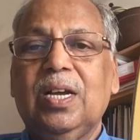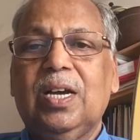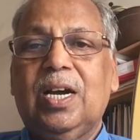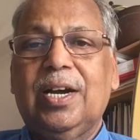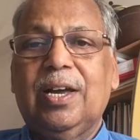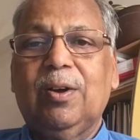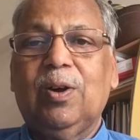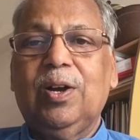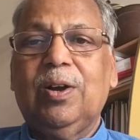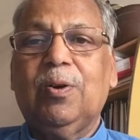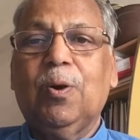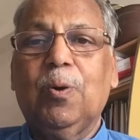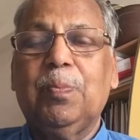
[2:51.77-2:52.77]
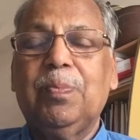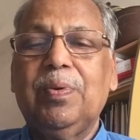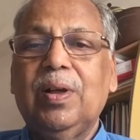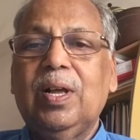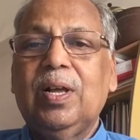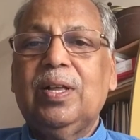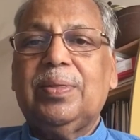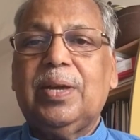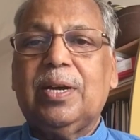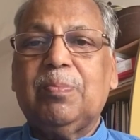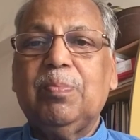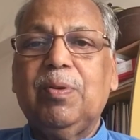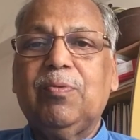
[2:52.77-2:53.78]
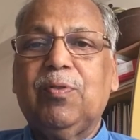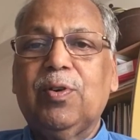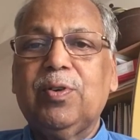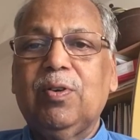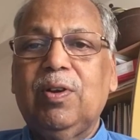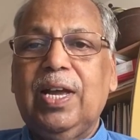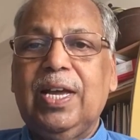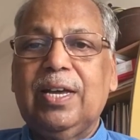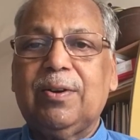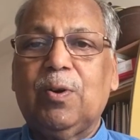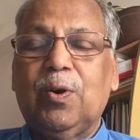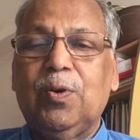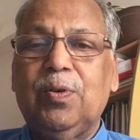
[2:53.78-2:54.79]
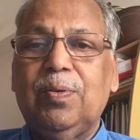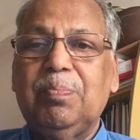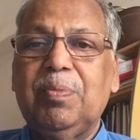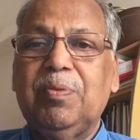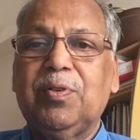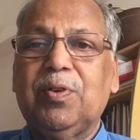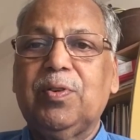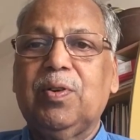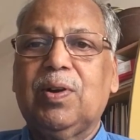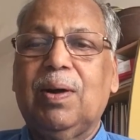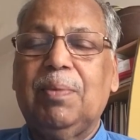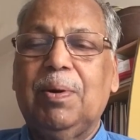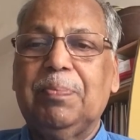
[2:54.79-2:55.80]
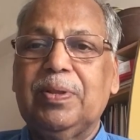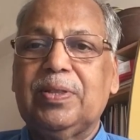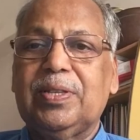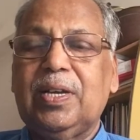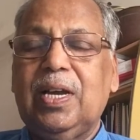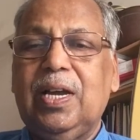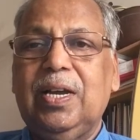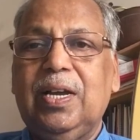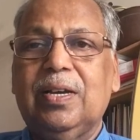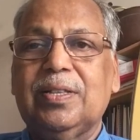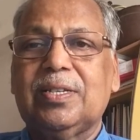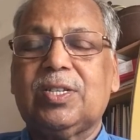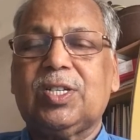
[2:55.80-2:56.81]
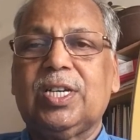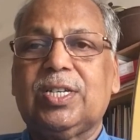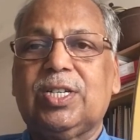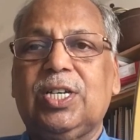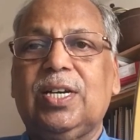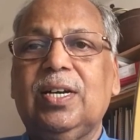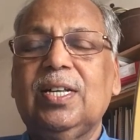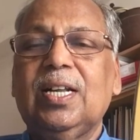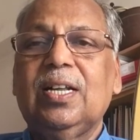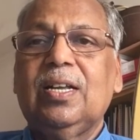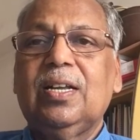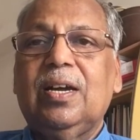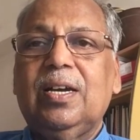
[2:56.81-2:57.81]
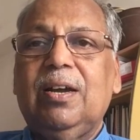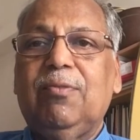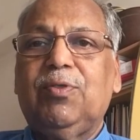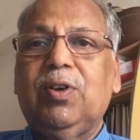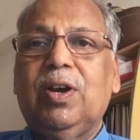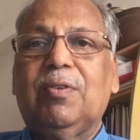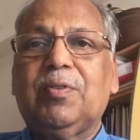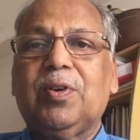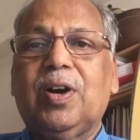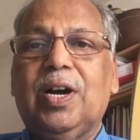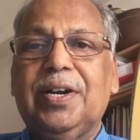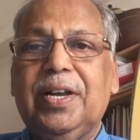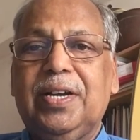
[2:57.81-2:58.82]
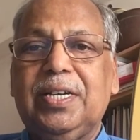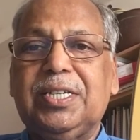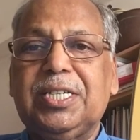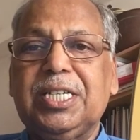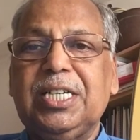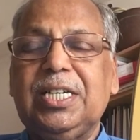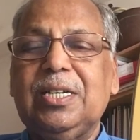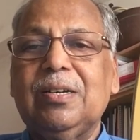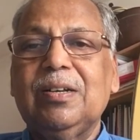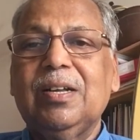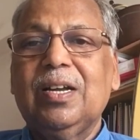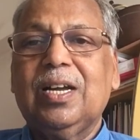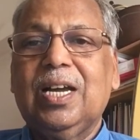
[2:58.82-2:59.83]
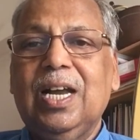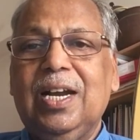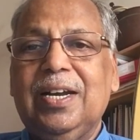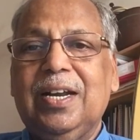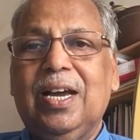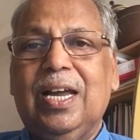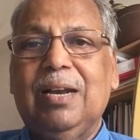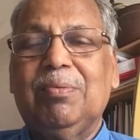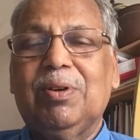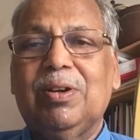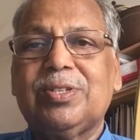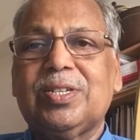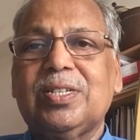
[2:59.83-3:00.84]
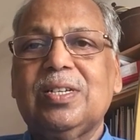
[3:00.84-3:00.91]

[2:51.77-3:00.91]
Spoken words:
And I only hope that before you lay a road, before you come up with any other structure, if you have to cut any tree, kill any animals,